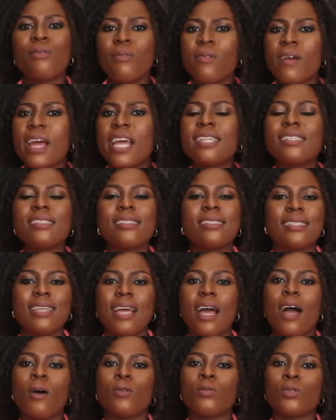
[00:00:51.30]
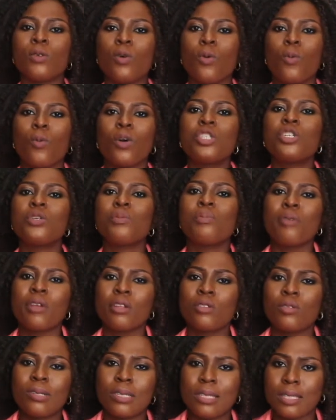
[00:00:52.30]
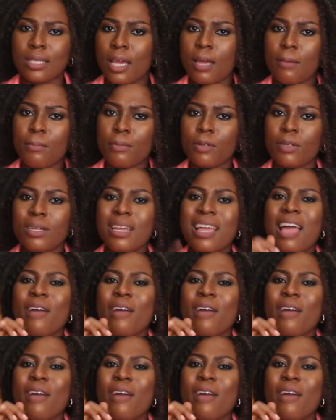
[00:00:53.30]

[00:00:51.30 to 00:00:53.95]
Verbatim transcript: write down what you bring to the table